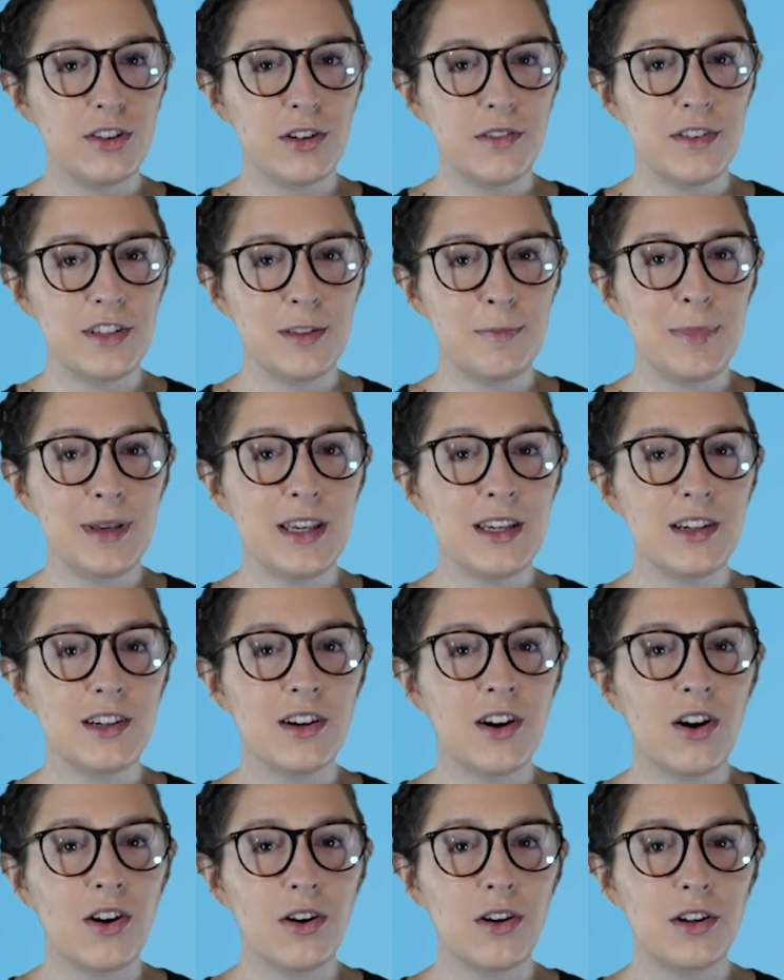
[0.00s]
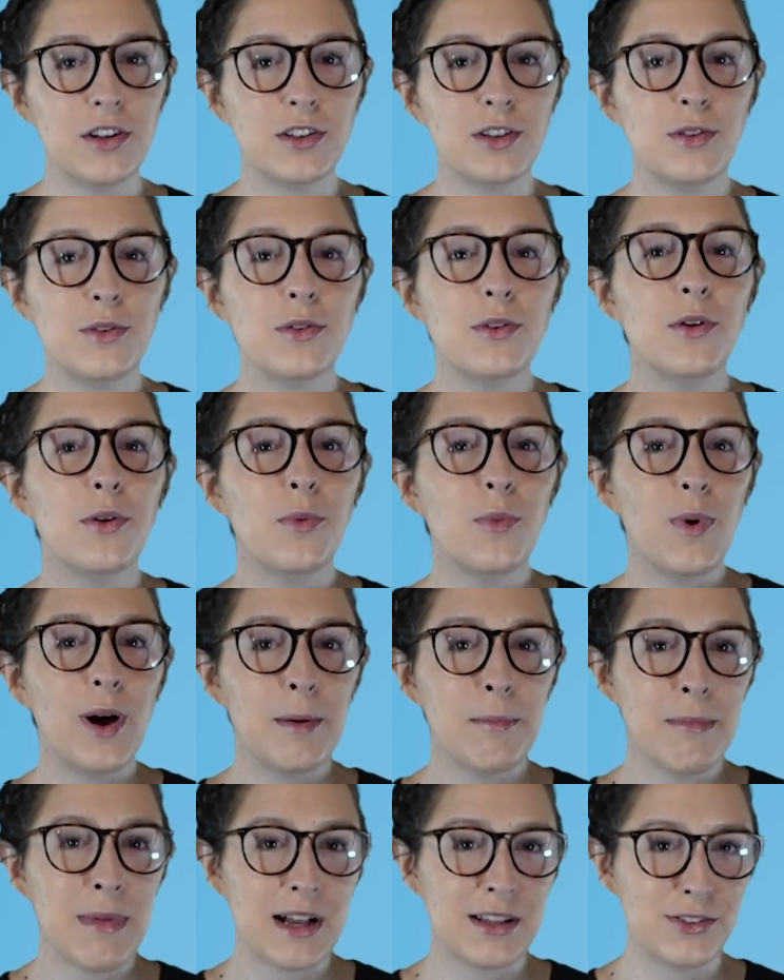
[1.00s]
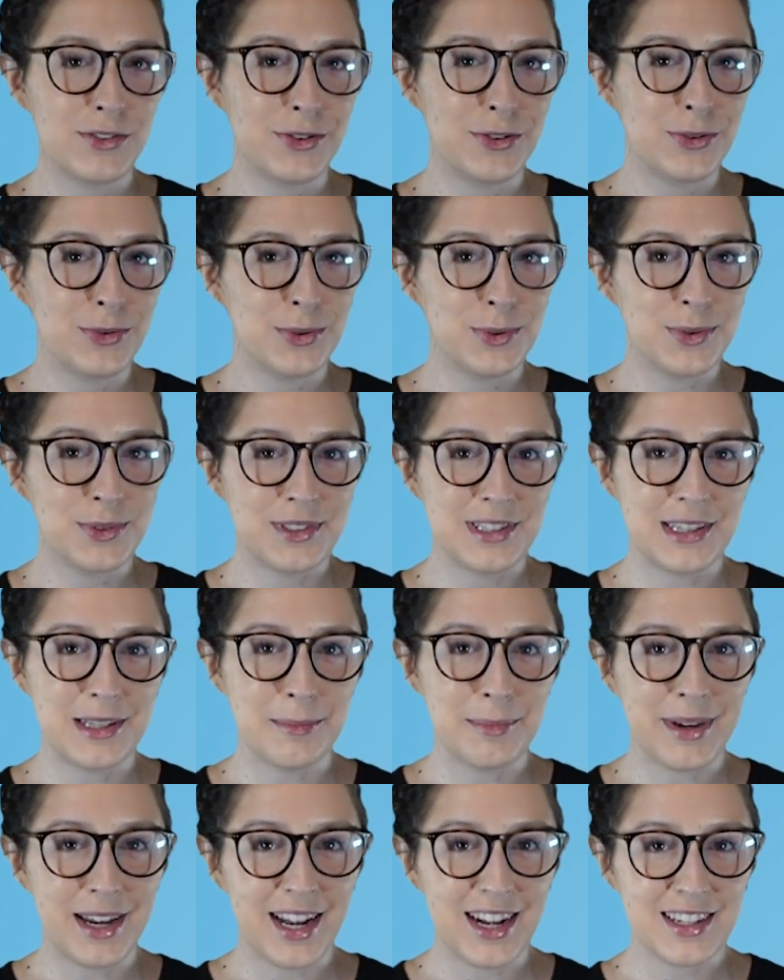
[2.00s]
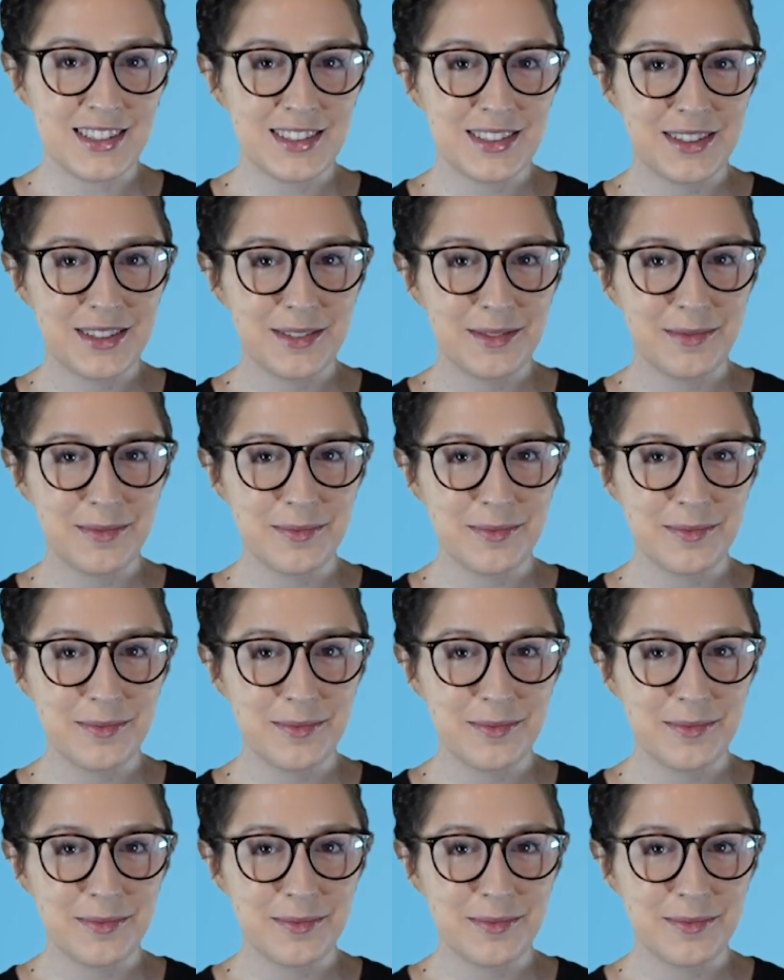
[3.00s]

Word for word: service being called Google Webmaster Tools in the past.